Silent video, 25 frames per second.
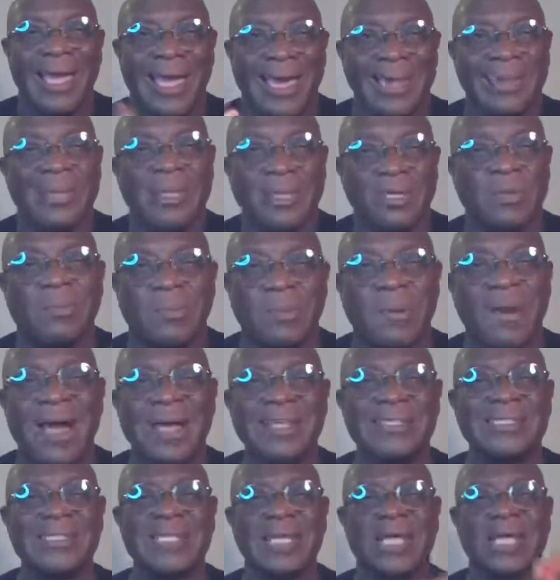And in the
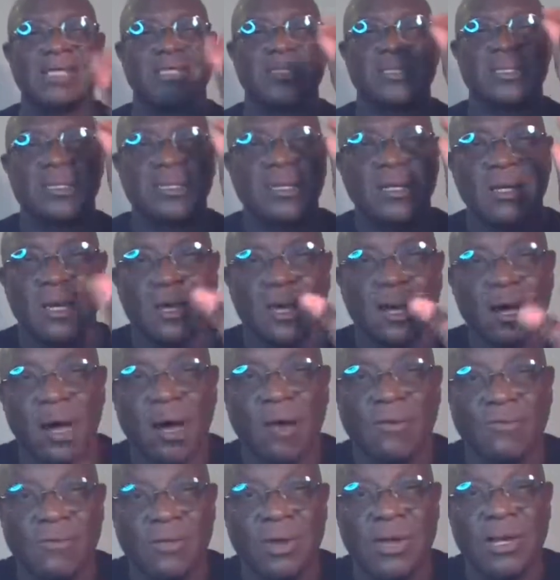process
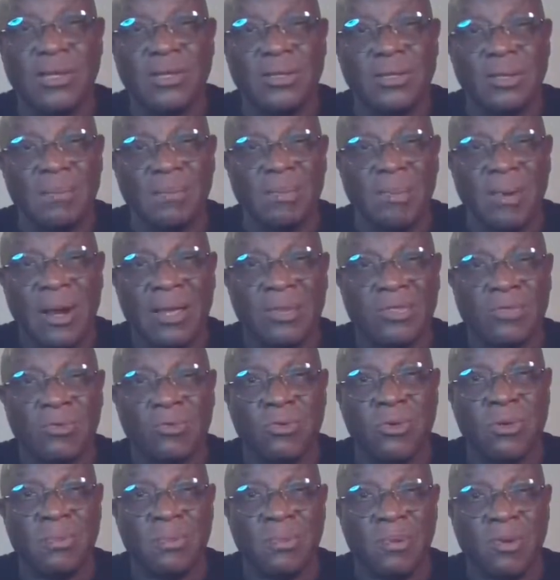of reading the
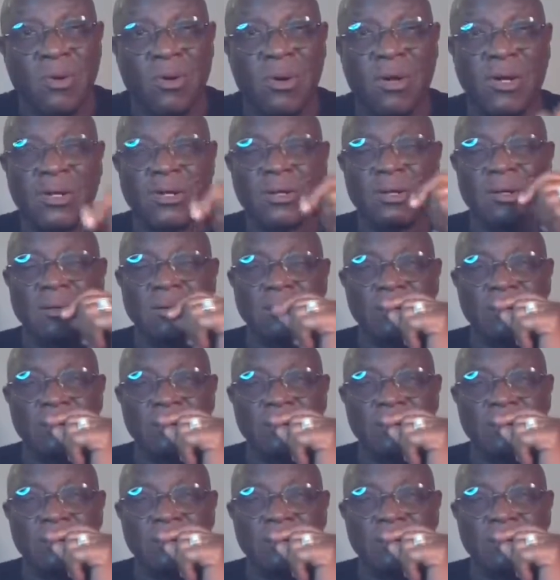breakthrough report,